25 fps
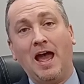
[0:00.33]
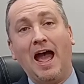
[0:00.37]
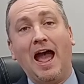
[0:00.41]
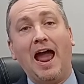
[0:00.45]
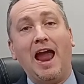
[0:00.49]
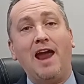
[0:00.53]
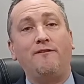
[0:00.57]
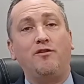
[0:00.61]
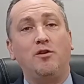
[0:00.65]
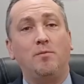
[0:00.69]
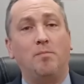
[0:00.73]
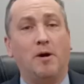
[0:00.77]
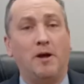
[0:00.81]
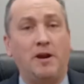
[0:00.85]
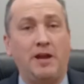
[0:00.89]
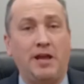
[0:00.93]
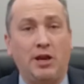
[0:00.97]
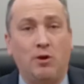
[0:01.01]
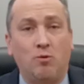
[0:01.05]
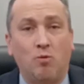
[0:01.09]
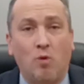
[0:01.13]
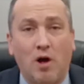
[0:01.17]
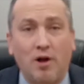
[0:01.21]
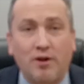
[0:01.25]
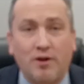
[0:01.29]
Hi, everybody,
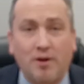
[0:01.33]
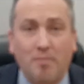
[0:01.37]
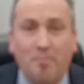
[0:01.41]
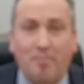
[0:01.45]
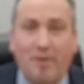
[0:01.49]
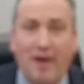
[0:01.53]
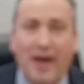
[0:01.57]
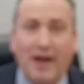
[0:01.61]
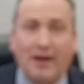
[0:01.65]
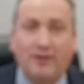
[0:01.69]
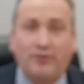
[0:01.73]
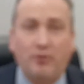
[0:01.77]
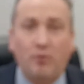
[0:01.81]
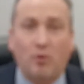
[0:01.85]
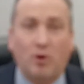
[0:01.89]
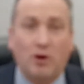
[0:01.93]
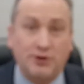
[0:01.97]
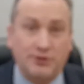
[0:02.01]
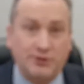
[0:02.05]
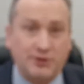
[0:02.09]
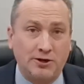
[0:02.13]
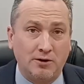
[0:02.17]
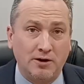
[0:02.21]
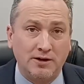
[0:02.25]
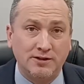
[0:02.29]
and welcome back to our
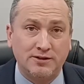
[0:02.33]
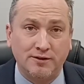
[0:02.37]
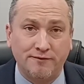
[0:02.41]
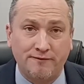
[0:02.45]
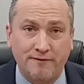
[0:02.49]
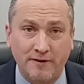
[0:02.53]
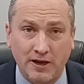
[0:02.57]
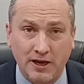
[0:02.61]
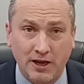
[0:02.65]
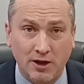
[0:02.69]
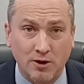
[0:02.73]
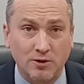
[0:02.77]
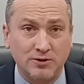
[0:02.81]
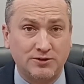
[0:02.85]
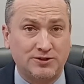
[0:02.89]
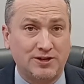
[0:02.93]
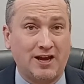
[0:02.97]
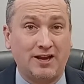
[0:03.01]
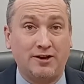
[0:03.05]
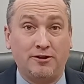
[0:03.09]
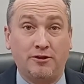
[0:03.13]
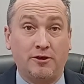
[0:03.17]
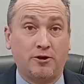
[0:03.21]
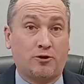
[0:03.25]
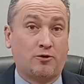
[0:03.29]
series of videos
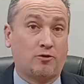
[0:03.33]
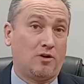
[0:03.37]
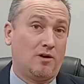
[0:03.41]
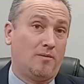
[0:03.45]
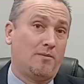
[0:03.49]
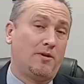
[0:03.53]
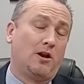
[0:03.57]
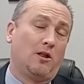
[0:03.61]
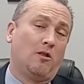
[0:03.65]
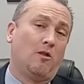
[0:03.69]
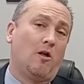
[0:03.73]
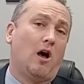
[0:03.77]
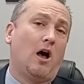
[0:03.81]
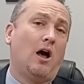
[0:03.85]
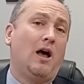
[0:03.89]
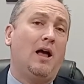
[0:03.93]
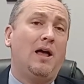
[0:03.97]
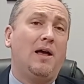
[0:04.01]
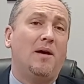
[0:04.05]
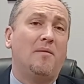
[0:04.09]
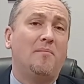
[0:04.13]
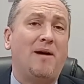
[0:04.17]
on the criminal law.